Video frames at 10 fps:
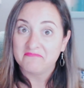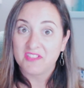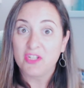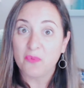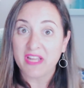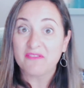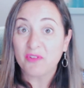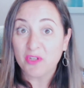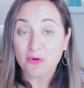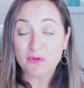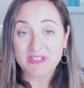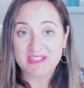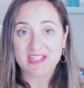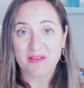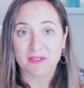you wait for the orders to
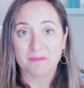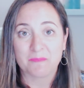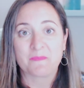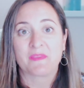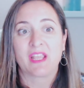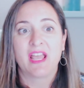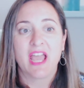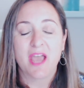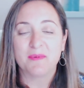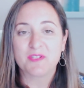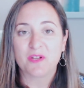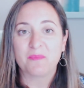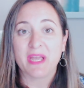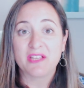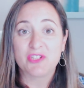come in. Amazon
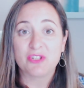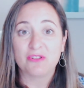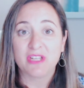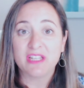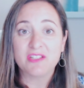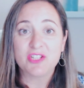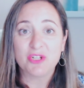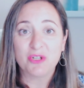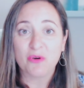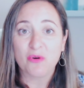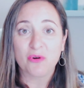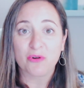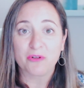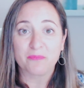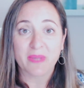pays you into
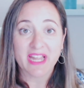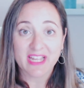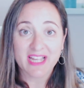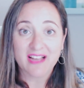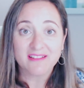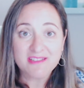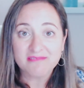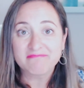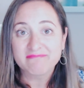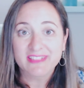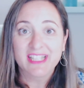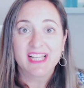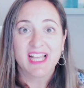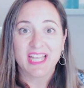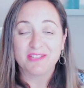your bank account.
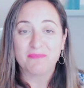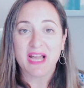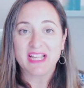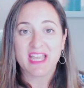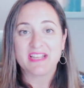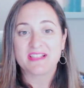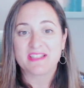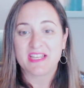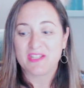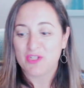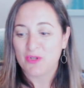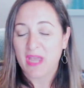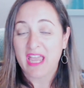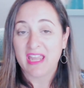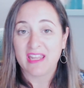In my case, it's into
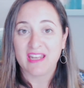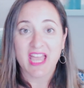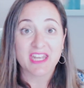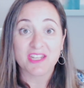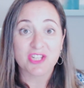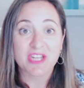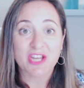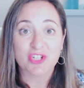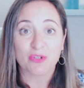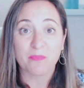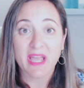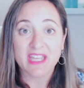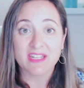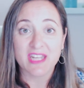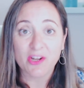an international
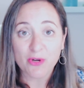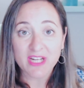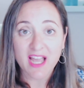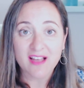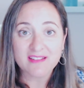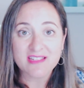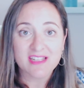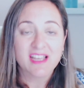Payoneer account,